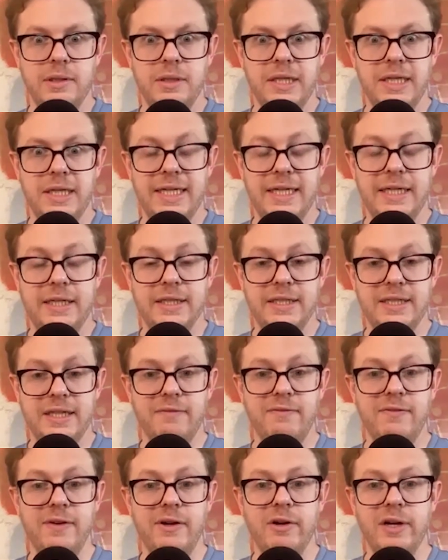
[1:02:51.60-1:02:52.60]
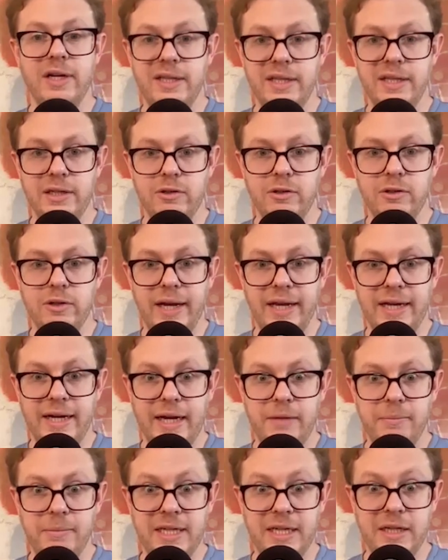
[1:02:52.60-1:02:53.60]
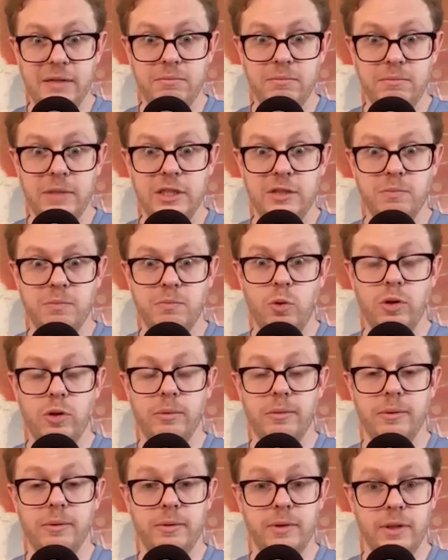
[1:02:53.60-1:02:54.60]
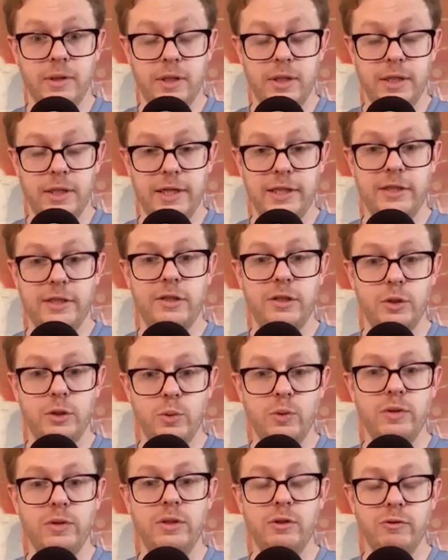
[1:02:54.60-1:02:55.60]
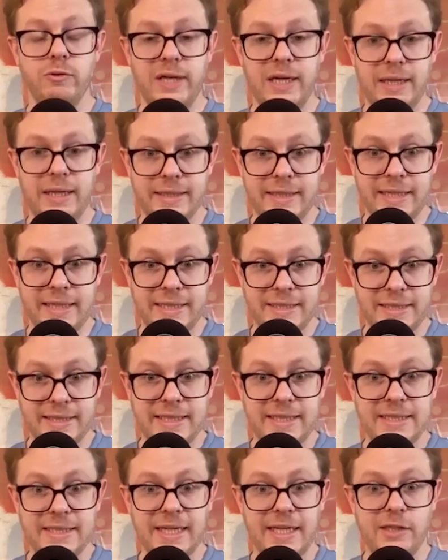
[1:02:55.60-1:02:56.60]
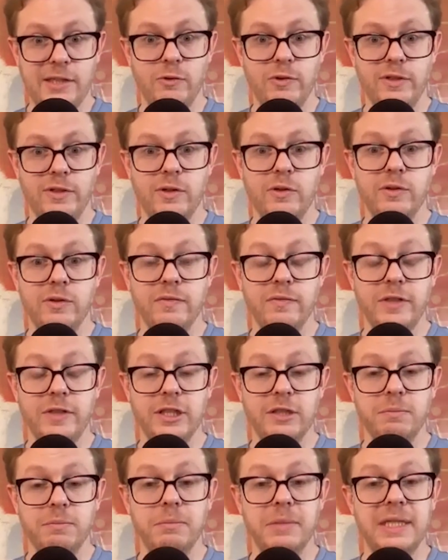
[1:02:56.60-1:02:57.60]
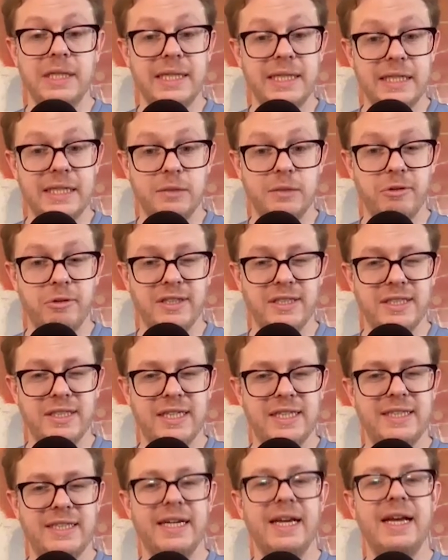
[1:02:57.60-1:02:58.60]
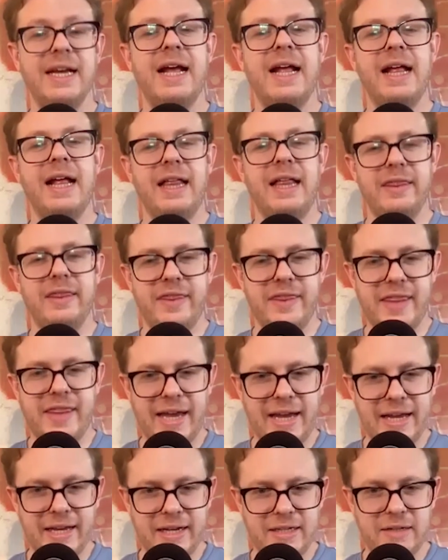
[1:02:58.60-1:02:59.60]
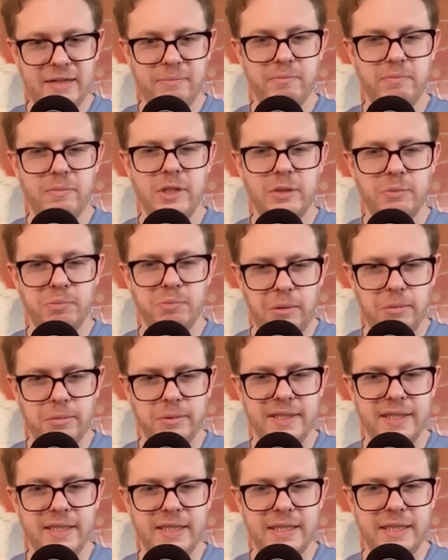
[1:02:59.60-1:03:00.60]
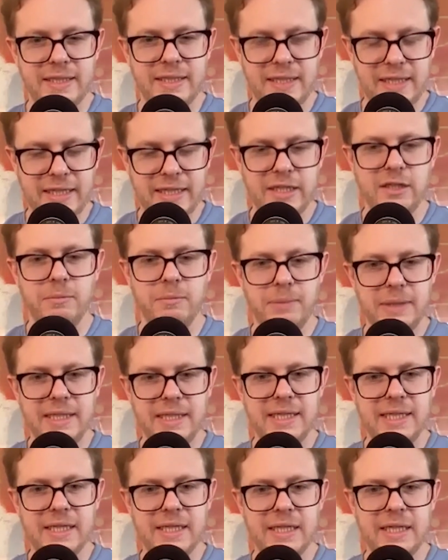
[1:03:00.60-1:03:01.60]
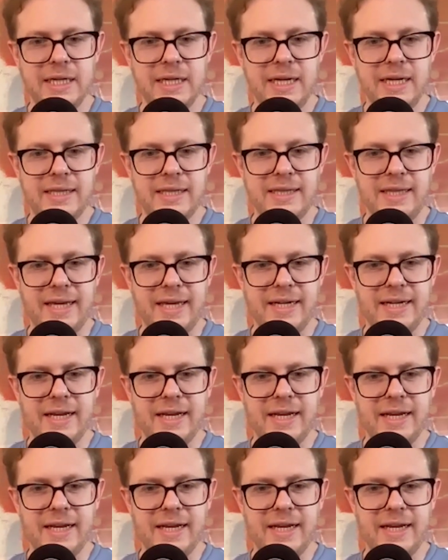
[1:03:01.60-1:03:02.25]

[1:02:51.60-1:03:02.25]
He could say very little, and I become much more attuned to reality as it is as a result of just being in his presence. I say, that is probably an enlightened being, that